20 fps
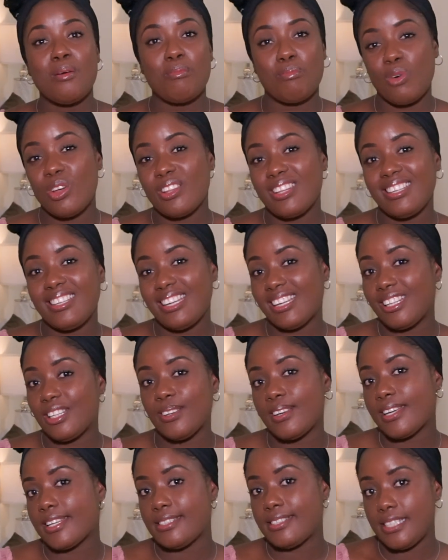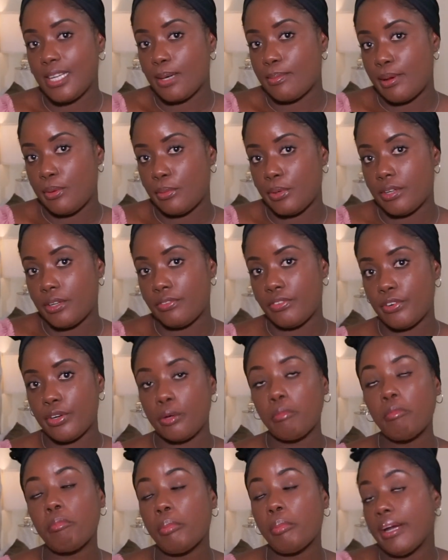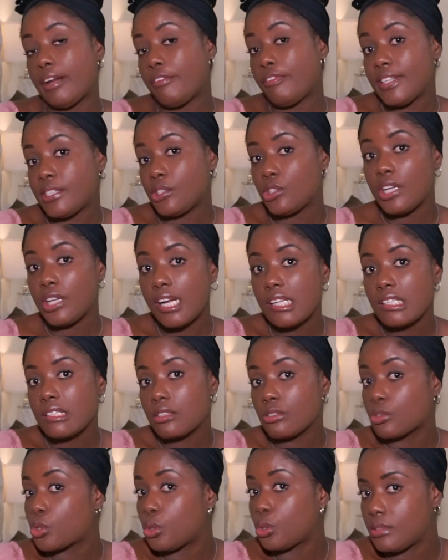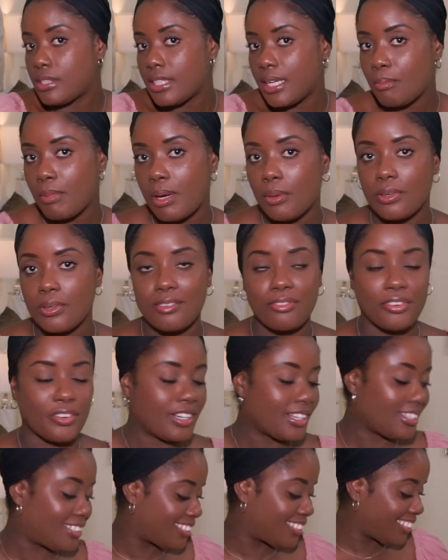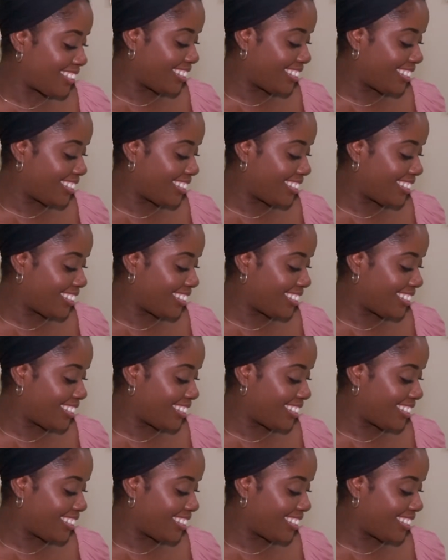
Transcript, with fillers: more than likely you can take my word for it. But if it's not, don't take my word for it.